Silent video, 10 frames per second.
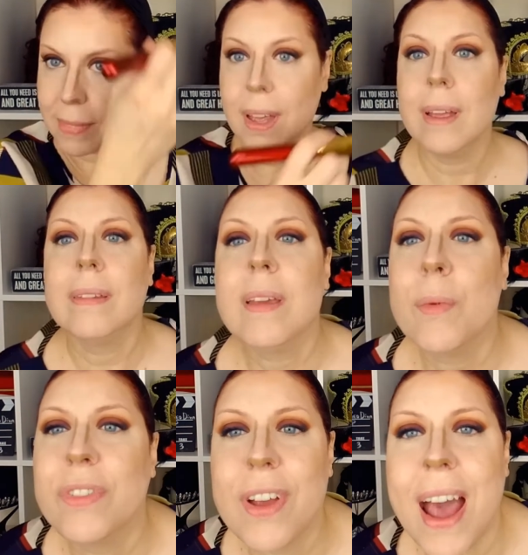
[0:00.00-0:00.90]
See,
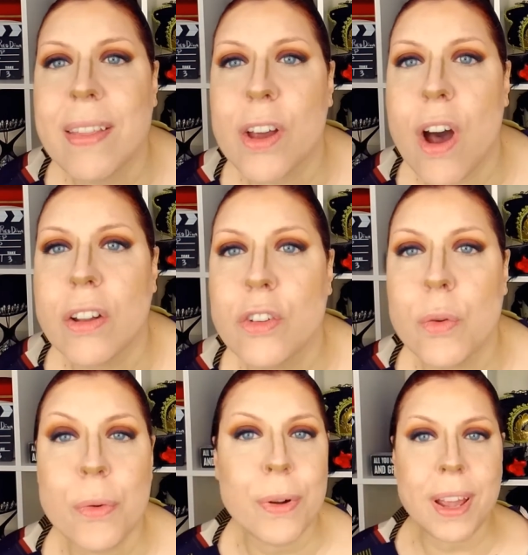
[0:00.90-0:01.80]
once you add the
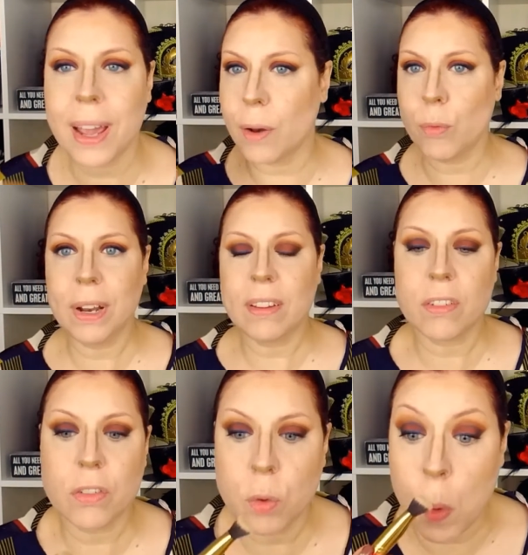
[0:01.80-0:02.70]
contouring, it really
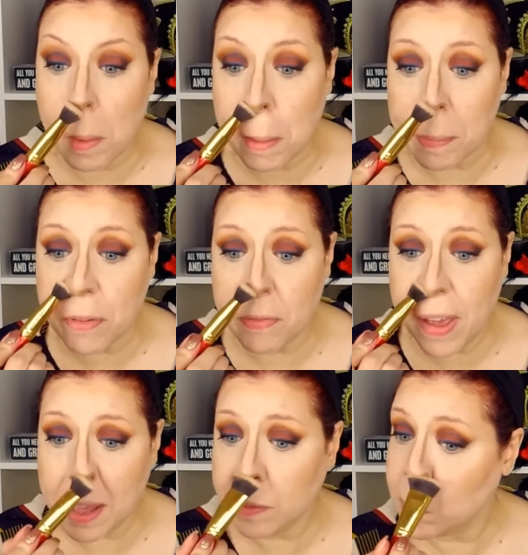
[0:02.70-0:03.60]
starts to warm up the
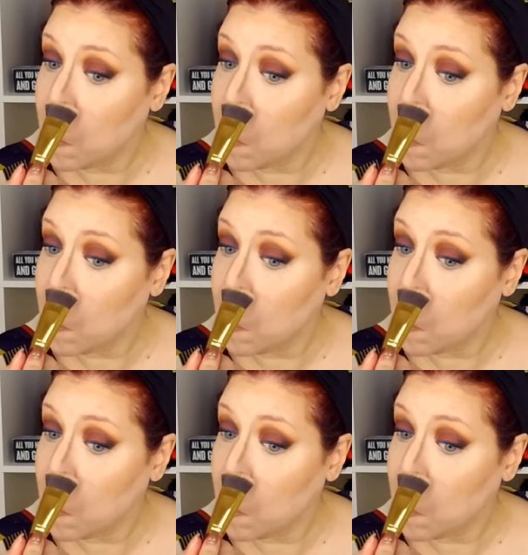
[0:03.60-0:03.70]
face.